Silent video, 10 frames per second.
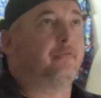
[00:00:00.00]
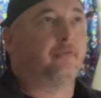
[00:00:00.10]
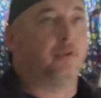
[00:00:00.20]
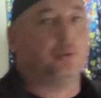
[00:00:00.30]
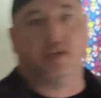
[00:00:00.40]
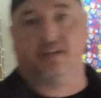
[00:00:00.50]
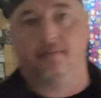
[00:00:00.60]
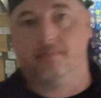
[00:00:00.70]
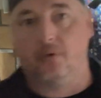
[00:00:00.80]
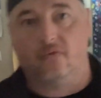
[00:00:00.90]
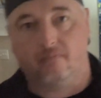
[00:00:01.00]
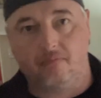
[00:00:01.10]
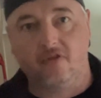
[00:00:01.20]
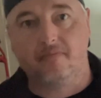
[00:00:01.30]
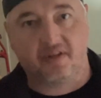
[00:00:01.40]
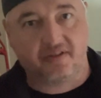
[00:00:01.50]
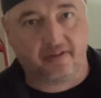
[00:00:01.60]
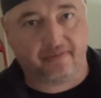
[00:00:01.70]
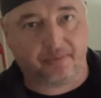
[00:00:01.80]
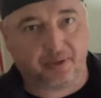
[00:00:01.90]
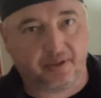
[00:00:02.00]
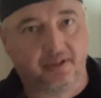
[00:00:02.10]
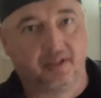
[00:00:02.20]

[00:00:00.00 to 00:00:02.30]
fluid movements, if you will.